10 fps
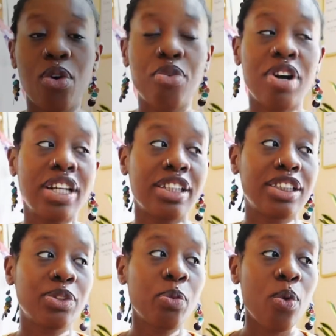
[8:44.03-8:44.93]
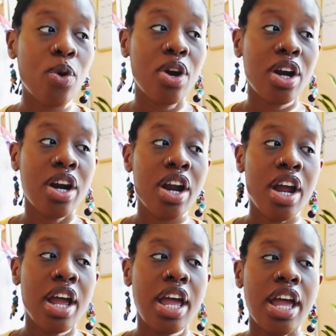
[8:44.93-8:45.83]
fight this war,
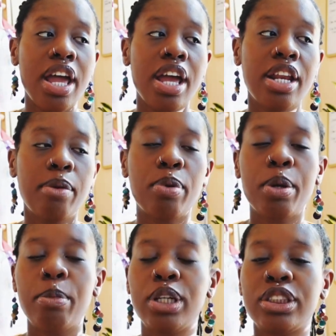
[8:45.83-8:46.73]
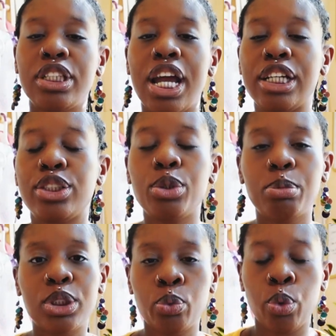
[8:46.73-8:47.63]
and pretty much as
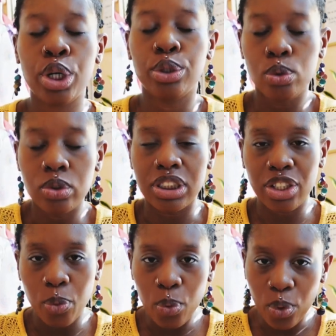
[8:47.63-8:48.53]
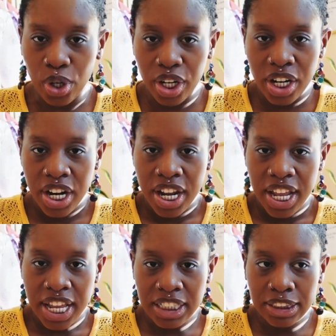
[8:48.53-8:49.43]
humans we're losing the war.
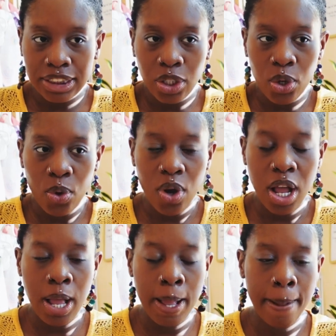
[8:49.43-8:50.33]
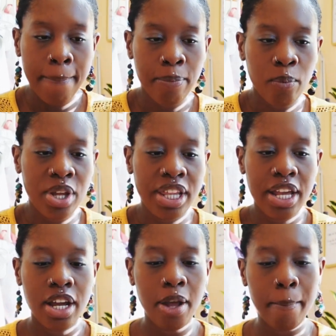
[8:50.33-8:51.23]
And so when they
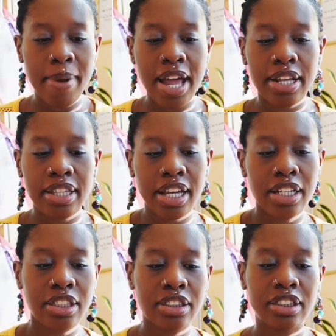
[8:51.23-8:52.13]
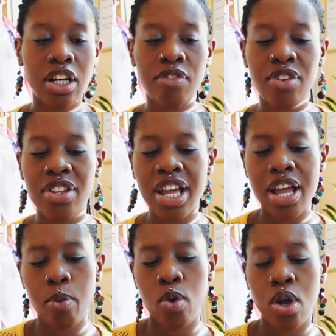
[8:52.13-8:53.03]
come back, they discover
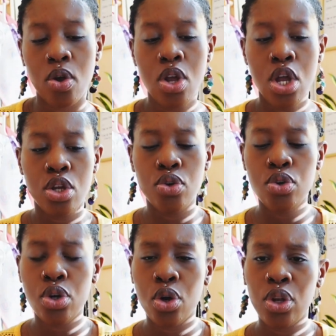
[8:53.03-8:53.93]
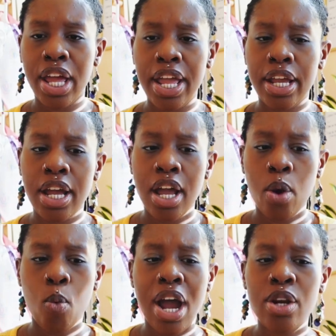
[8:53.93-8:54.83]
that, well, you know, like,
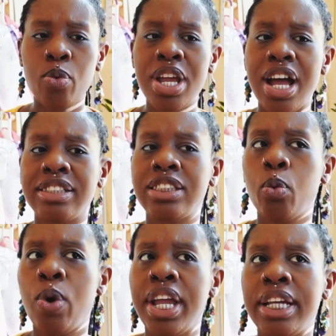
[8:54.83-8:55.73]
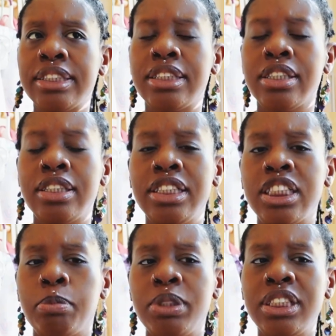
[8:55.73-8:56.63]
why do we have to wait until these
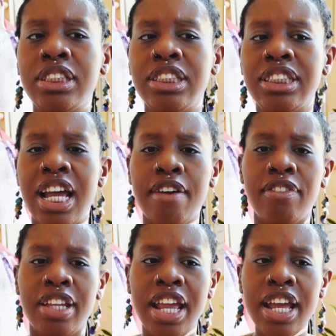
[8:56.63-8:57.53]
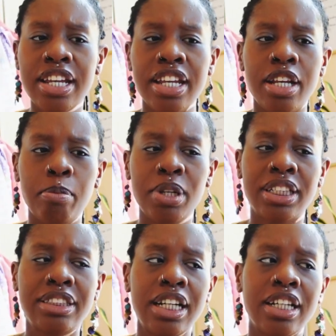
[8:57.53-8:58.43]
species have landed?
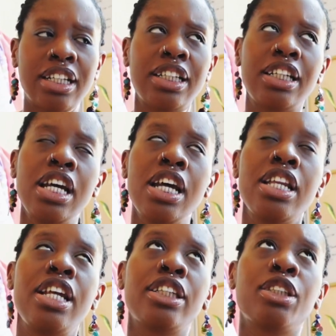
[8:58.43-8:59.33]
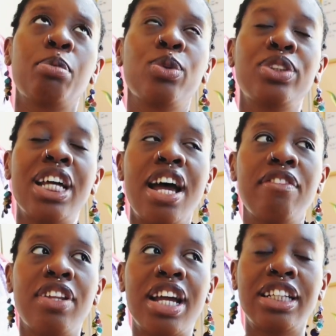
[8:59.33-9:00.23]
Because technically they're supposed to
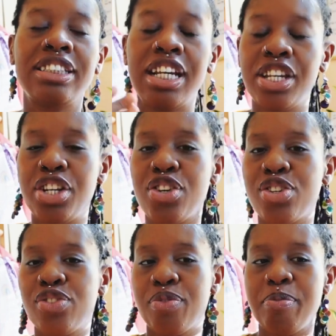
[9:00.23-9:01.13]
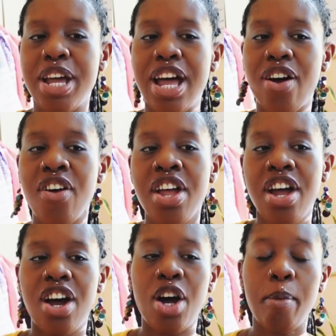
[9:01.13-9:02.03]
have landed 10 years from now.
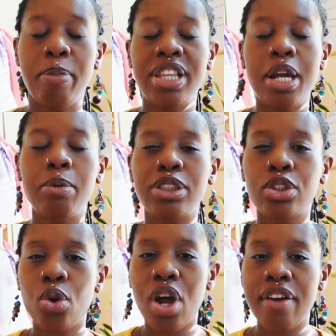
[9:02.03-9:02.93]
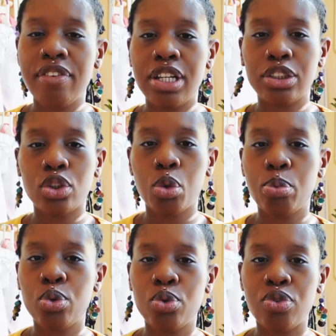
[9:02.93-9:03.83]
But there was no evidence, no
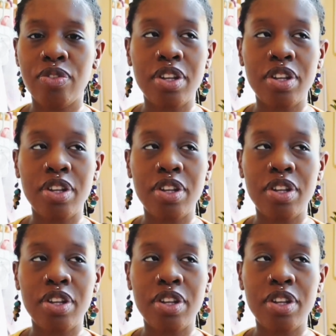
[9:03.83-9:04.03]
proof of